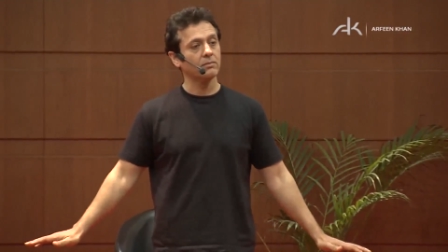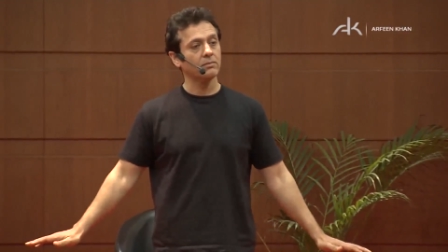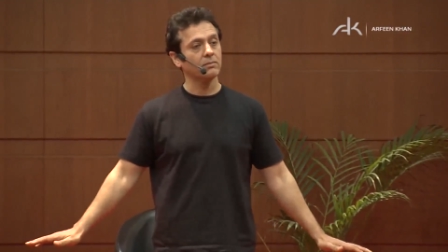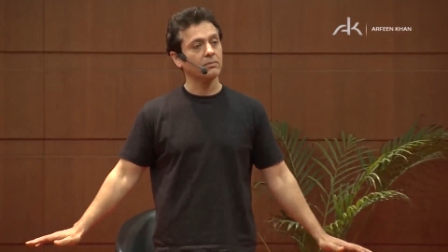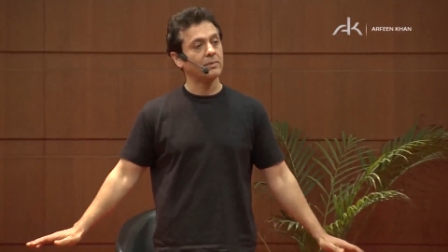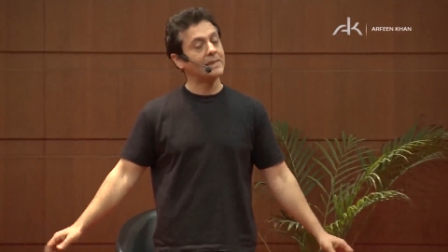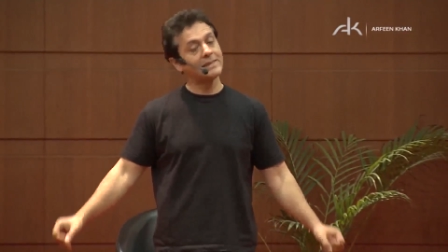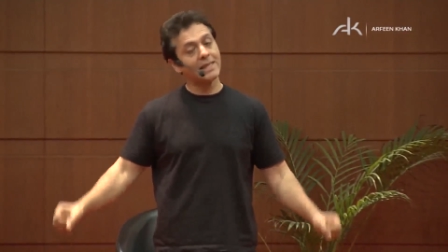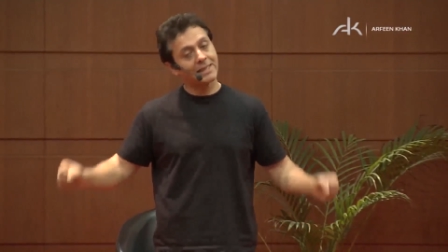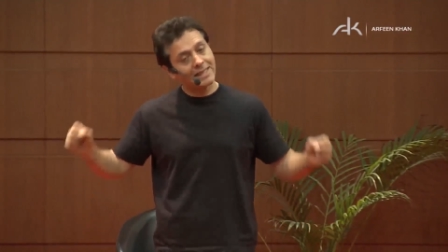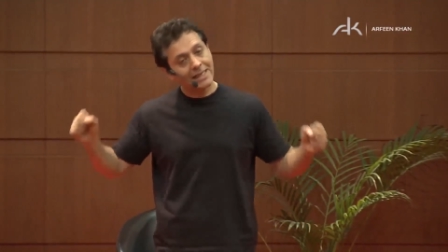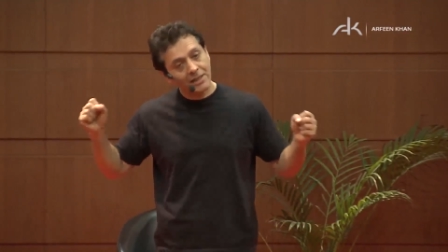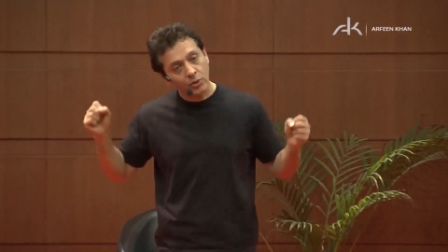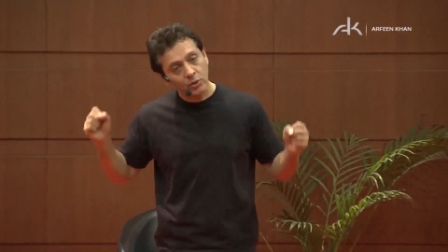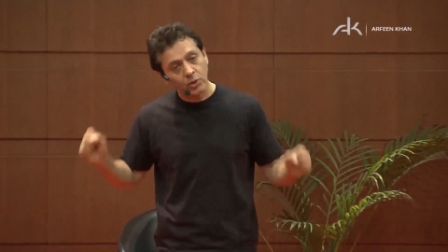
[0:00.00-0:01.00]
He just
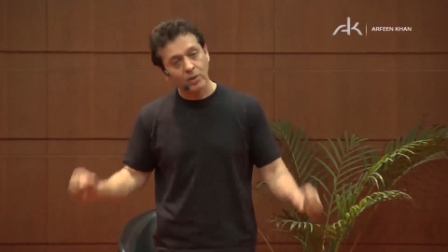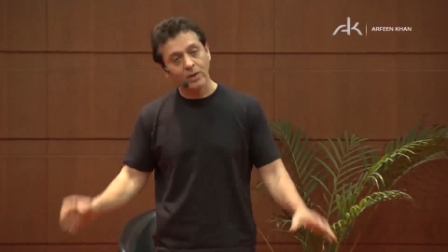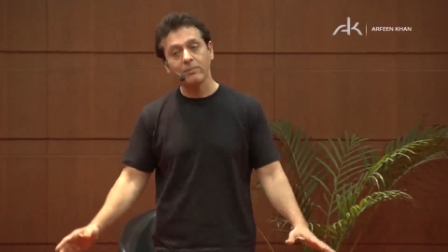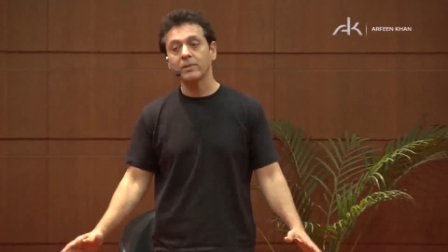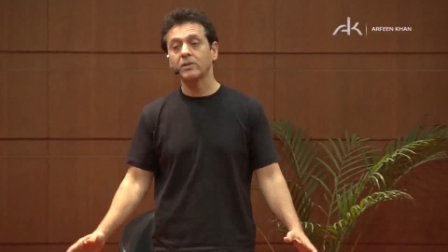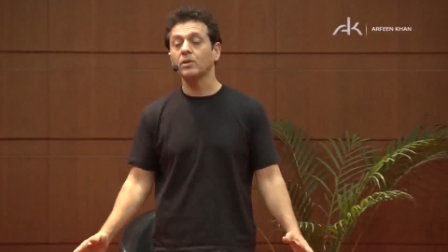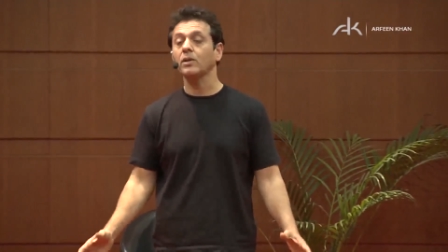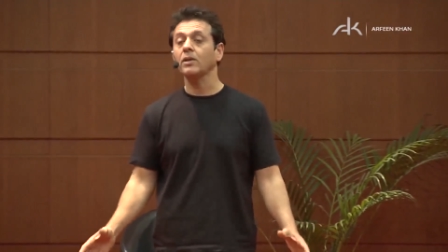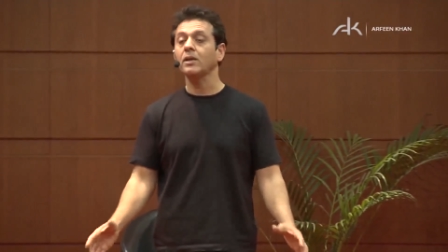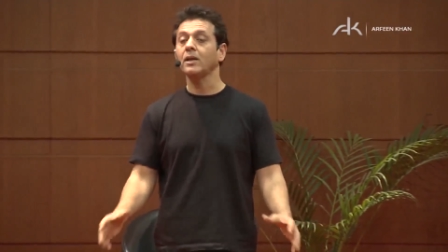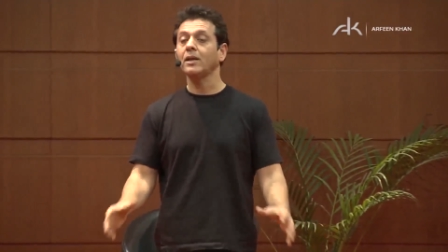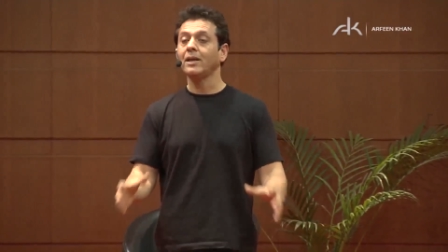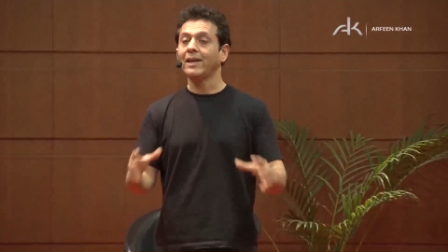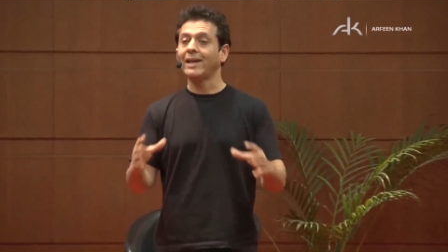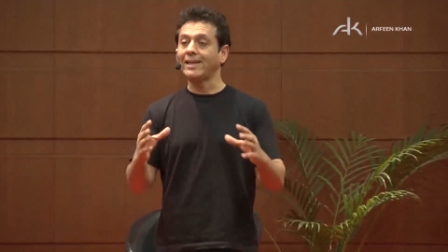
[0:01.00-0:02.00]
cannot do it because
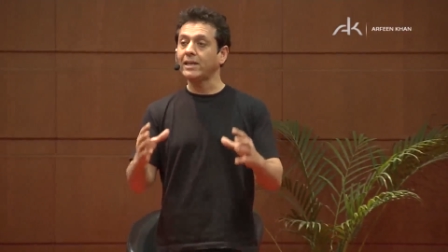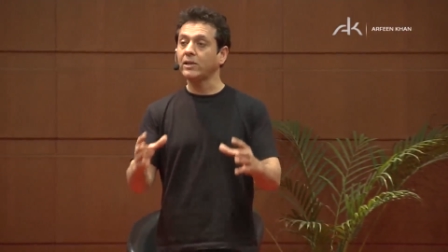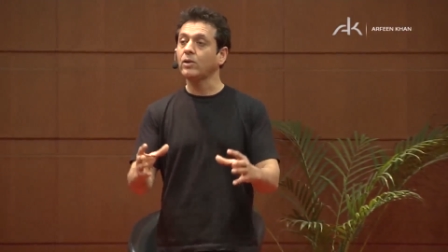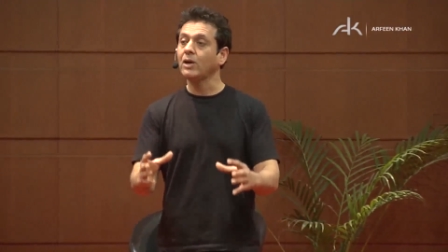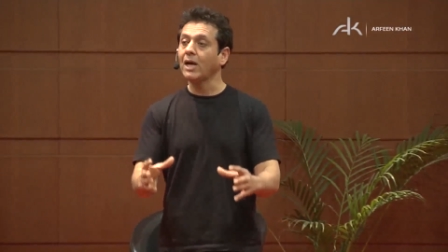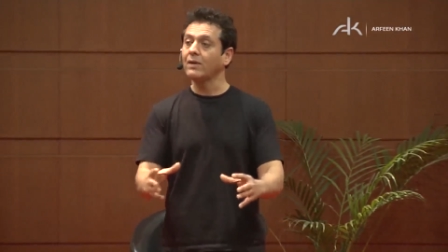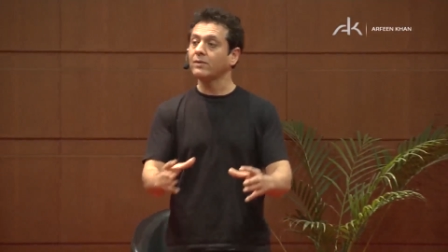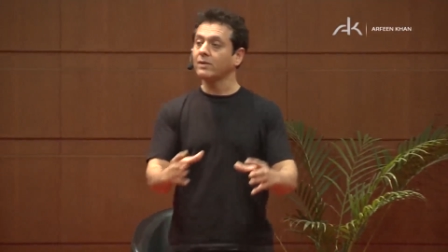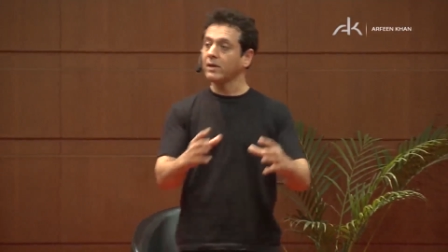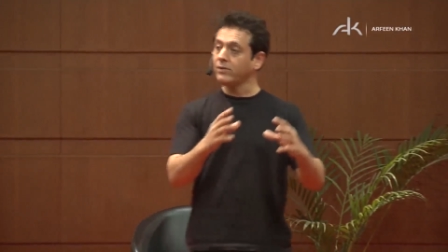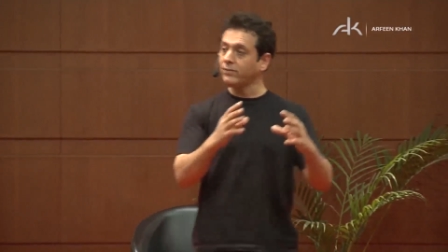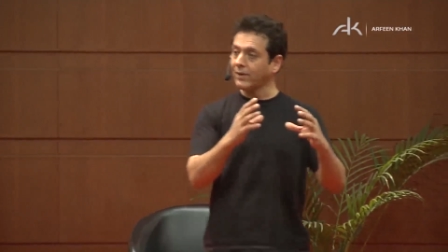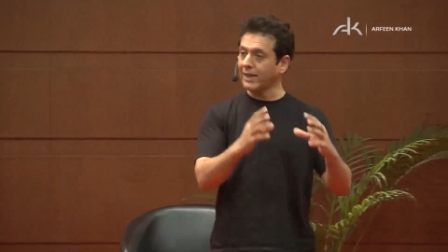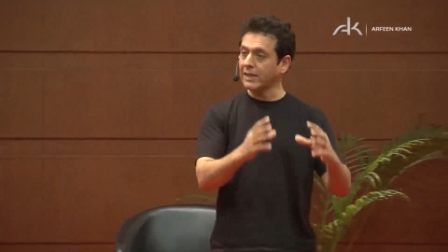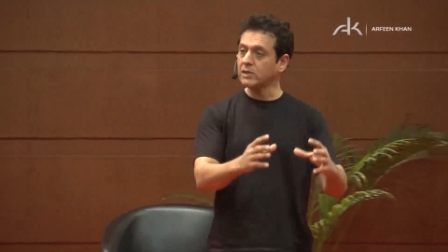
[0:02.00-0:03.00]
he did not have enough
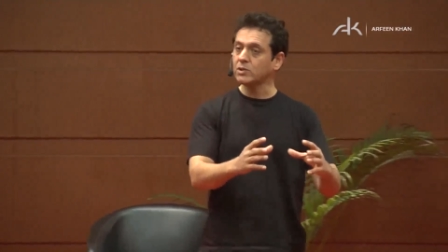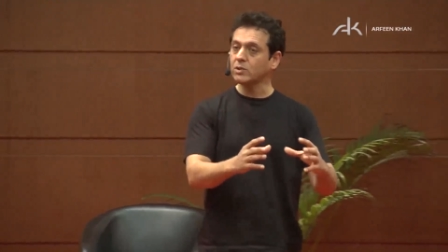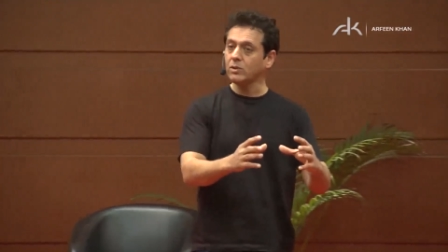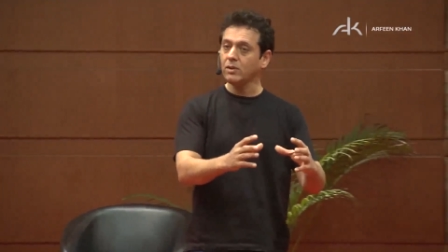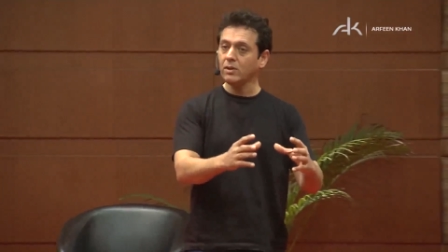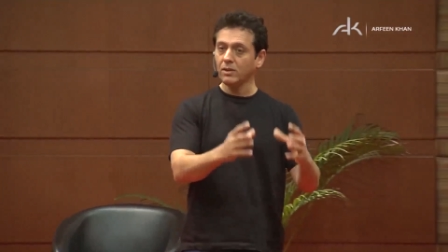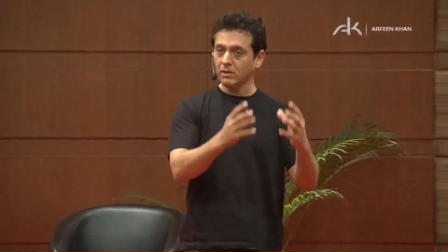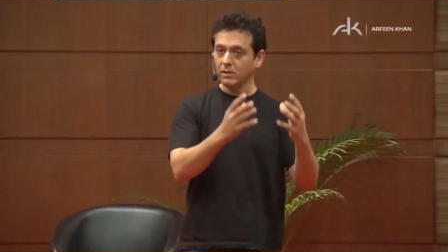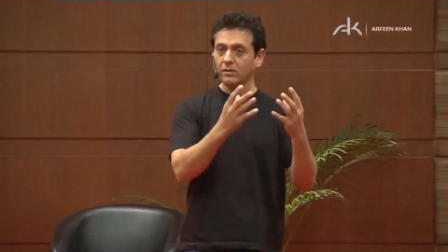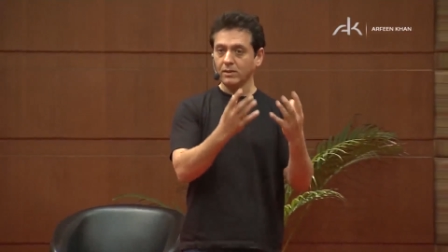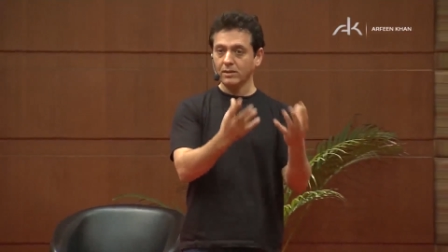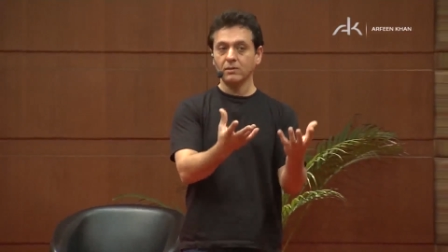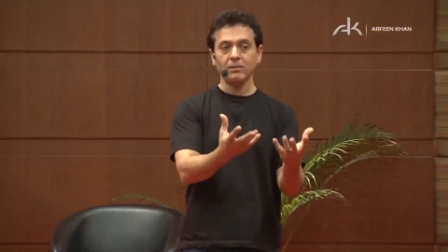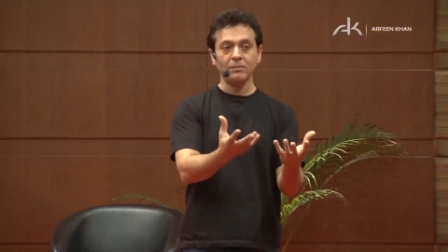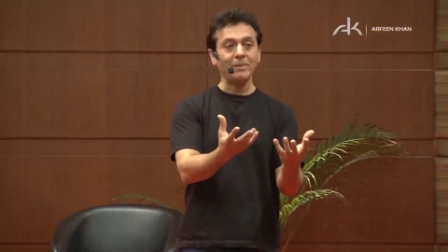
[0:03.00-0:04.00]
financial
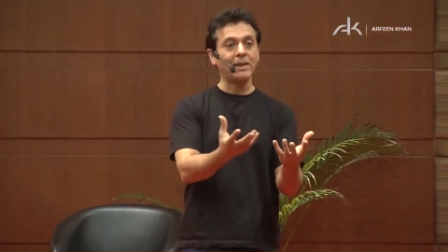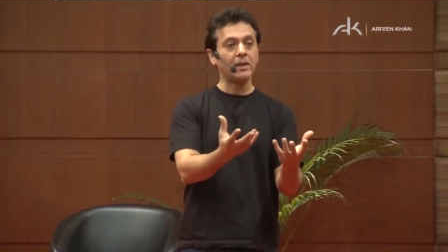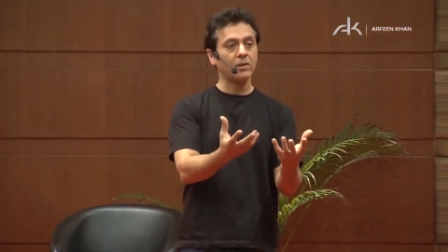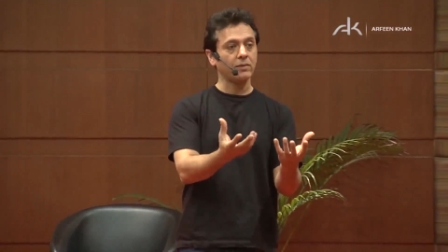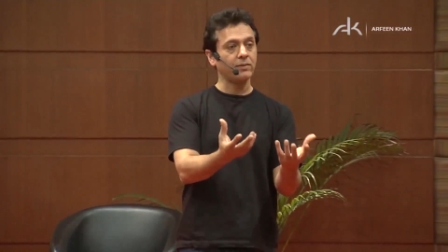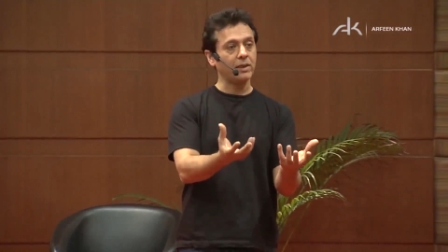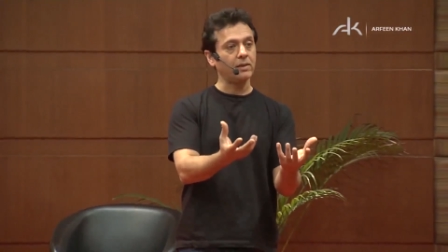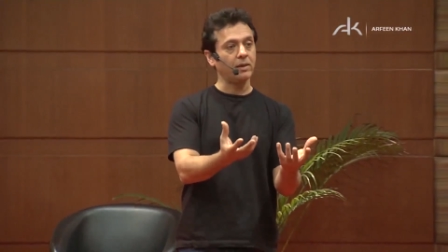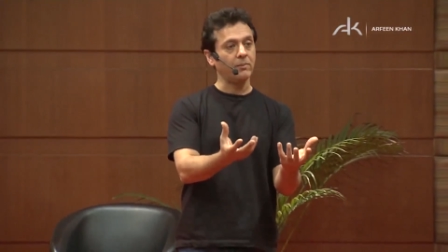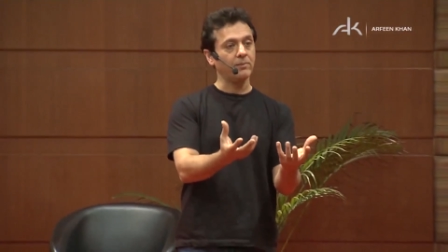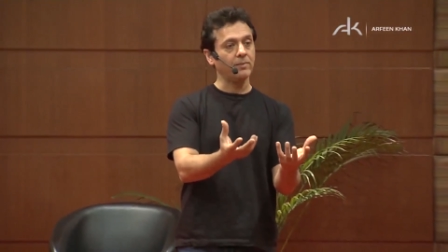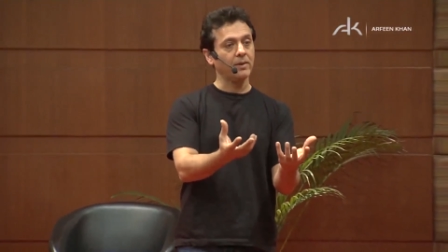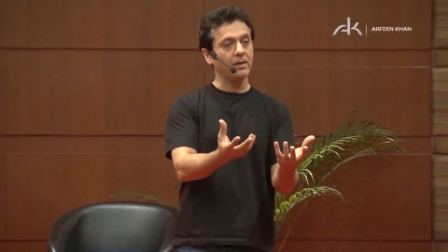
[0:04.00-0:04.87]
means of income.